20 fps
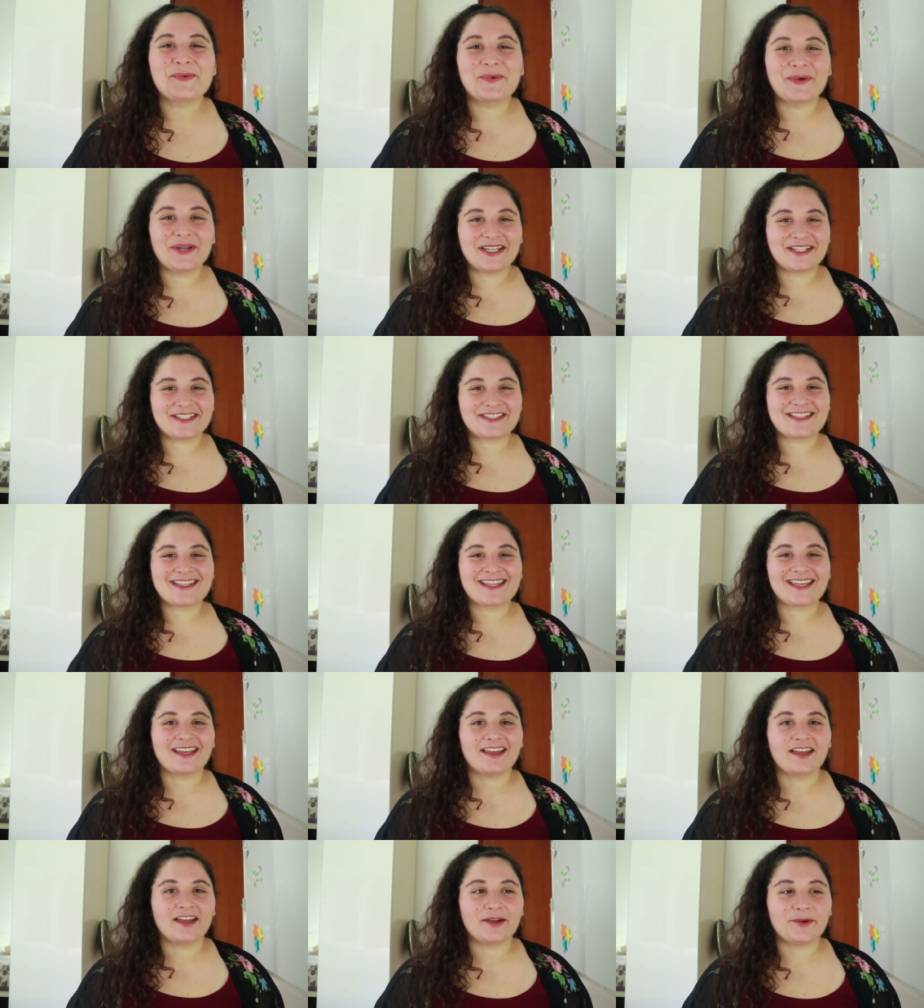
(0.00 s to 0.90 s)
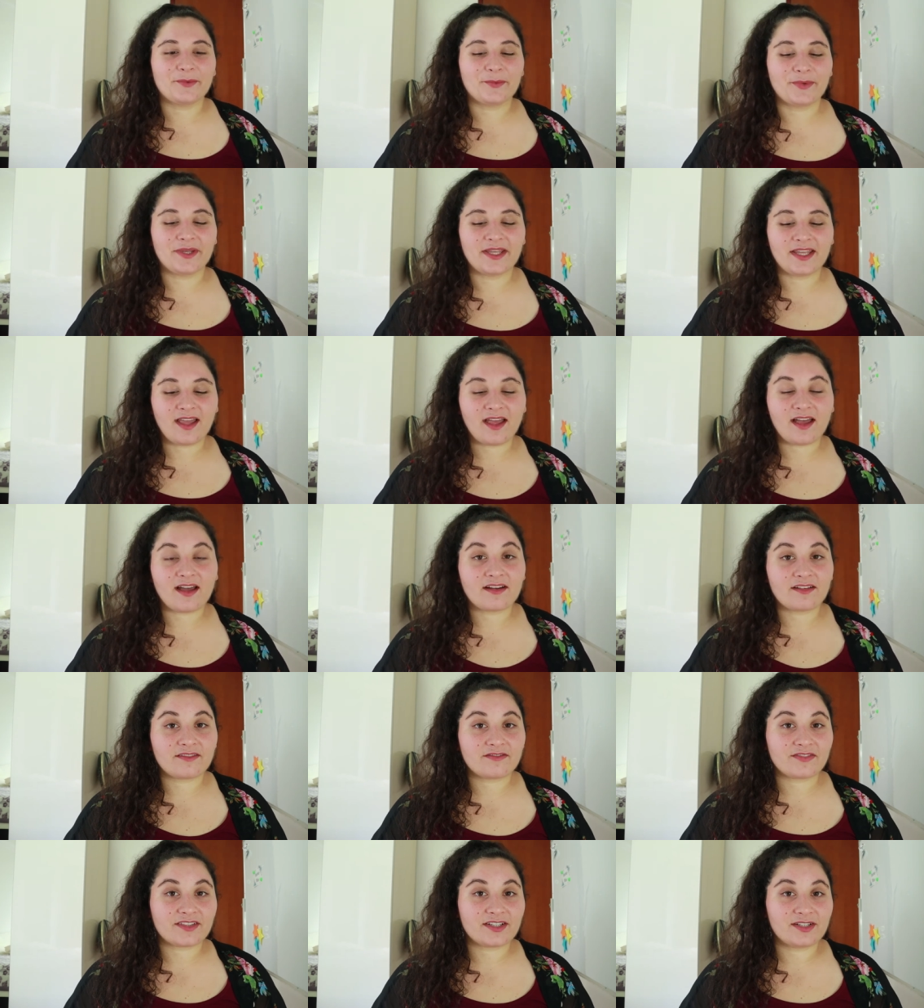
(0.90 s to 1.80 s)
which we
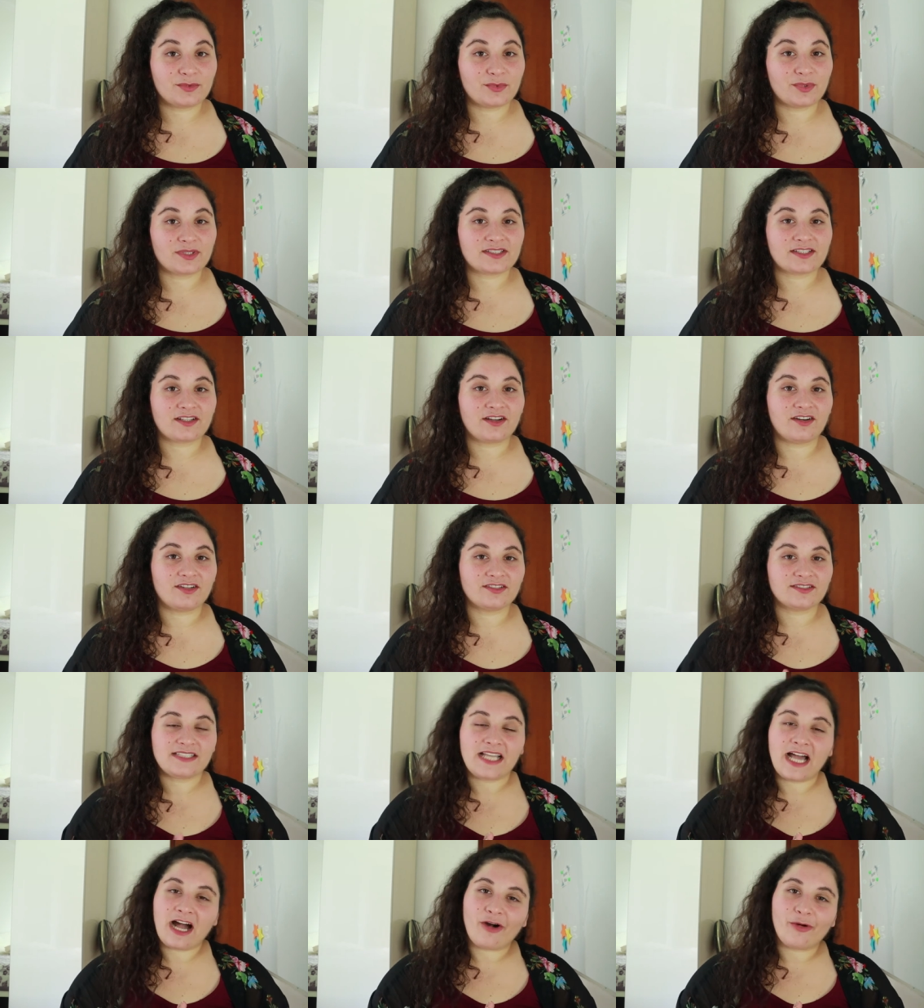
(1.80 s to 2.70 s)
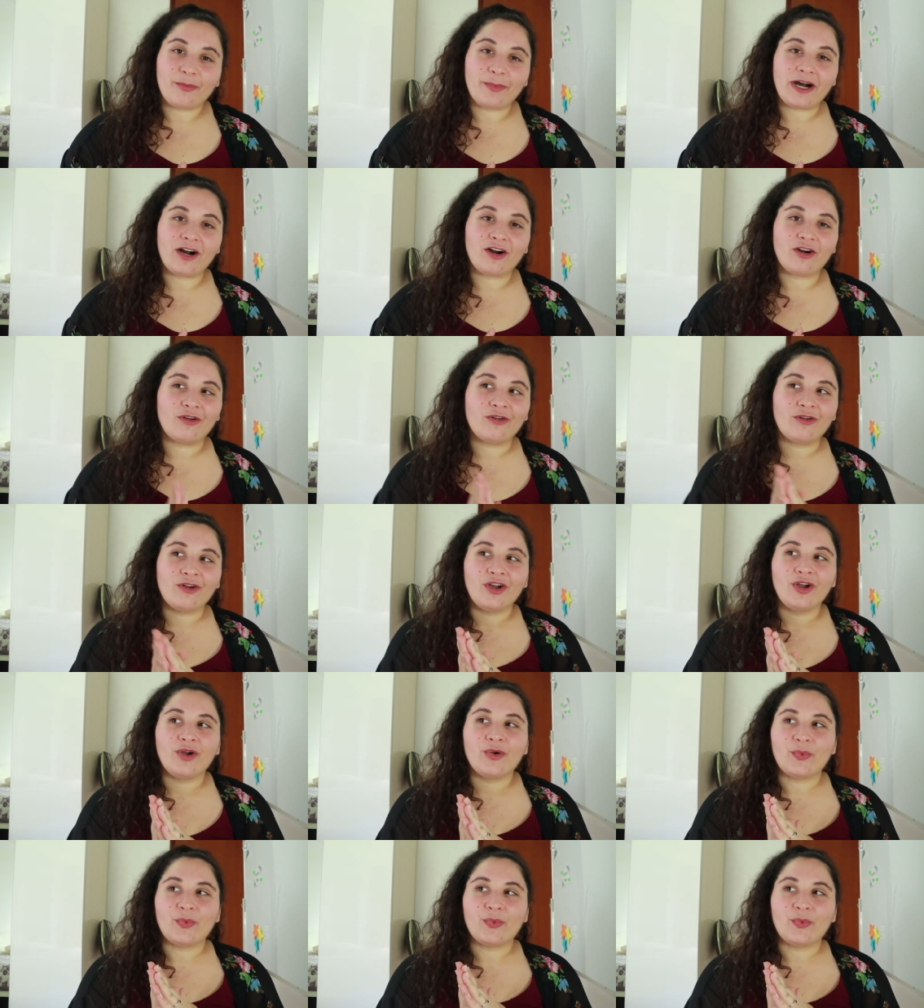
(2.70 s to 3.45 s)
have what's called Taobao,